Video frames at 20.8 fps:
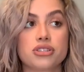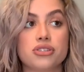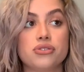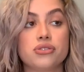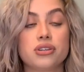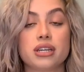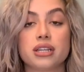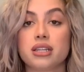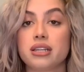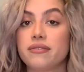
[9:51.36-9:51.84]
You
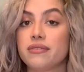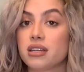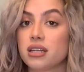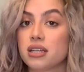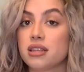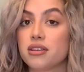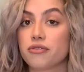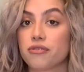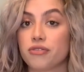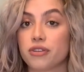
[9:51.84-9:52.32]
can leave it in
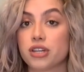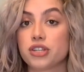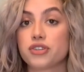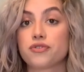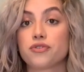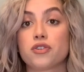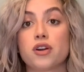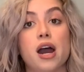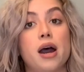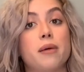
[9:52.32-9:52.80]
the fridge
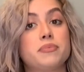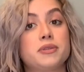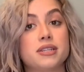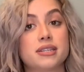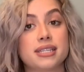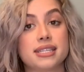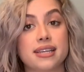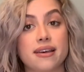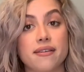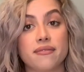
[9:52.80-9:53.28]
for up to
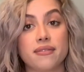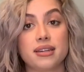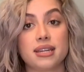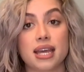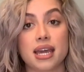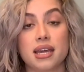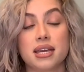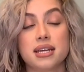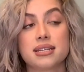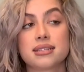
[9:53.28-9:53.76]
7
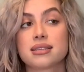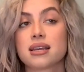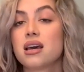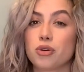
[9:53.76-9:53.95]
days,